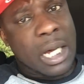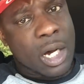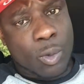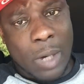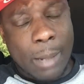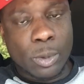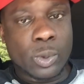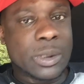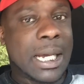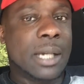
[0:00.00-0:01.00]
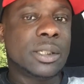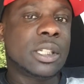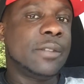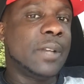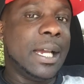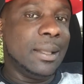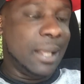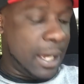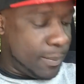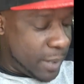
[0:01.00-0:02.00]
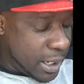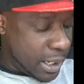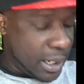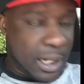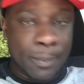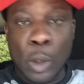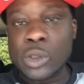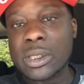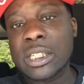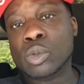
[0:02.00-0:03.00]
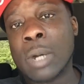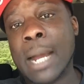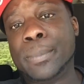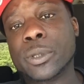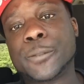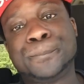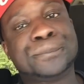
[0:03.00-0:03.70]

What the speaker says: all the rappers was out and stuff like that, man. And most of these rappers,